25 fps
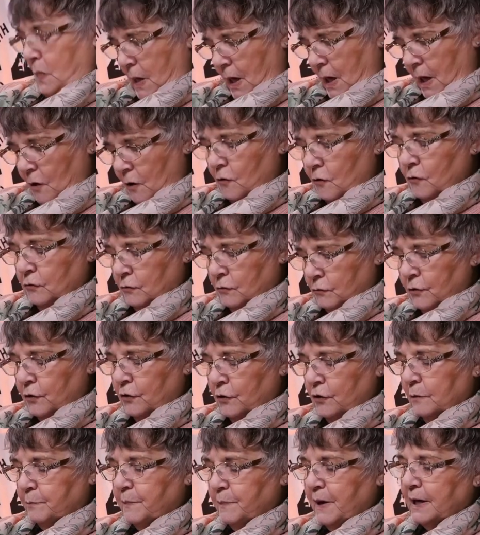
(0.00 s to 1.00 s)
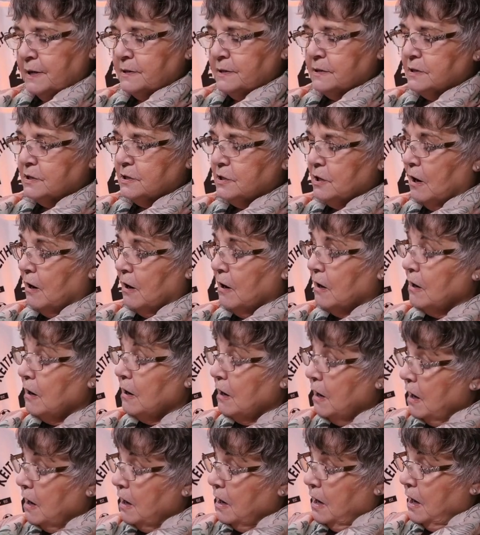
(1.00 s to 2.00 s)
They all know who the peasants are.
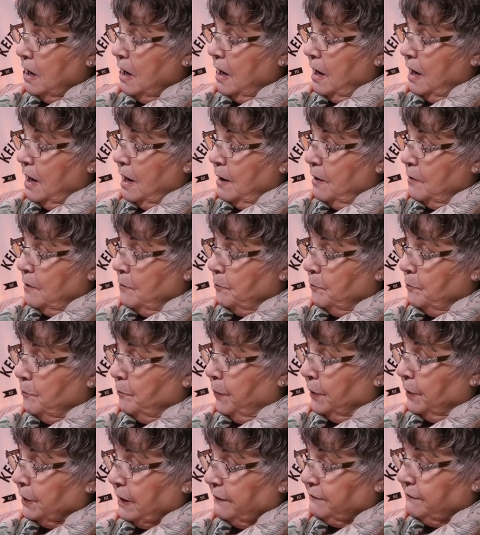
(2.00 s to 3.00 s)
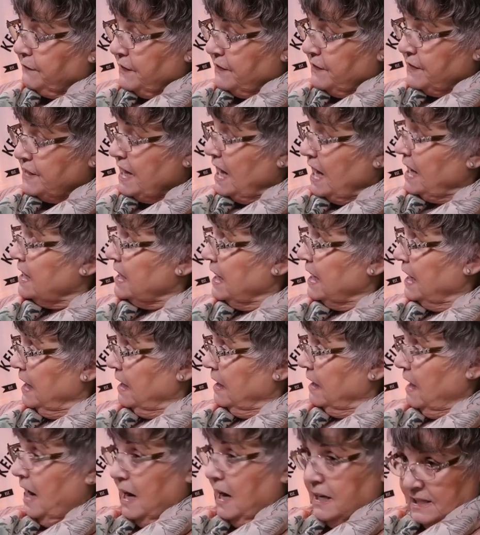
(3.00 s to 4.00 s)
But if they've sat
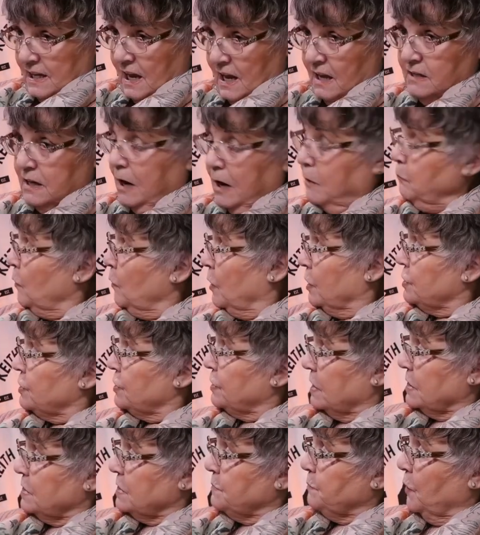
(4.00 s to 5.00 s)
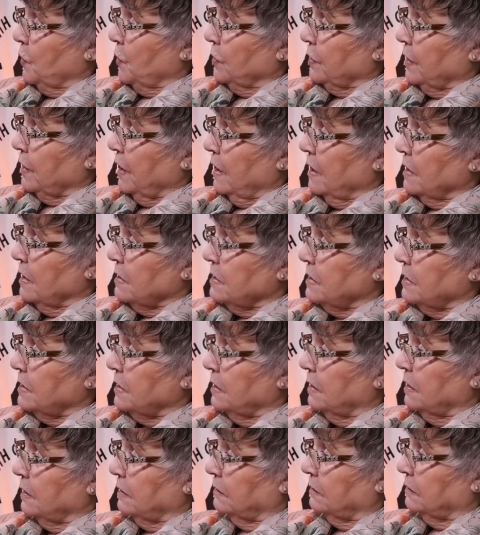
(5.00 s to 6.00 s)
and watched this podcast,
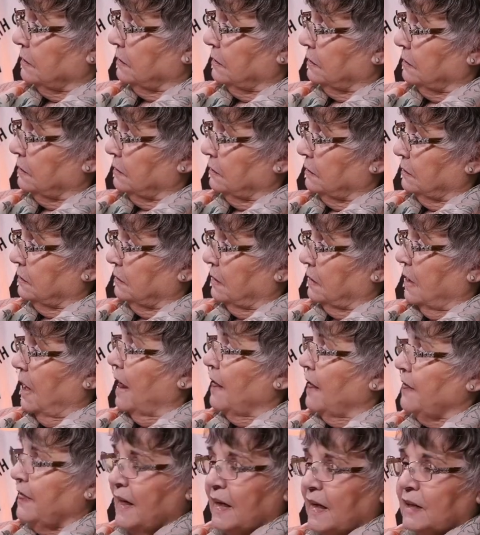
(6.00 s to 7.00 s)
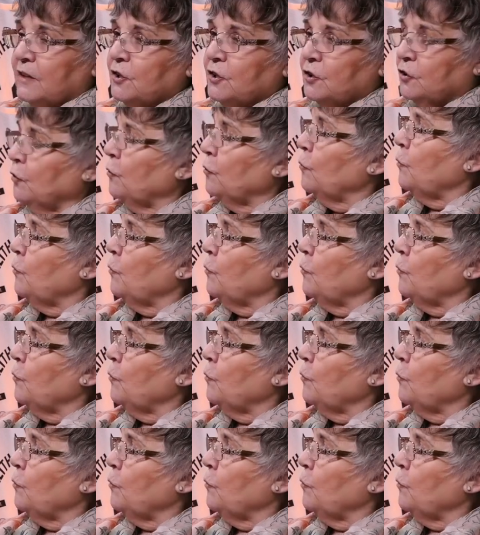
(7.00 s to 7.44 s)
then they know